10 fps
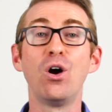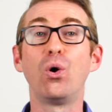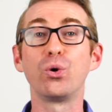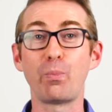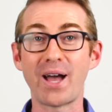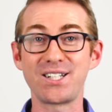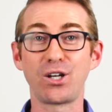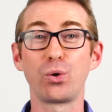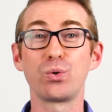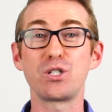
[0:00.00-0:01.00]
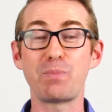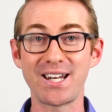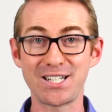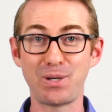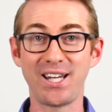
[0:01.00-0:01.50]
or you're about to go to a
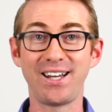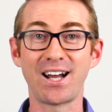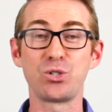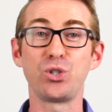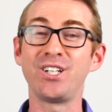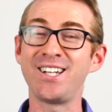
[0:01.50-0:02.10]
Spanish-speaking country,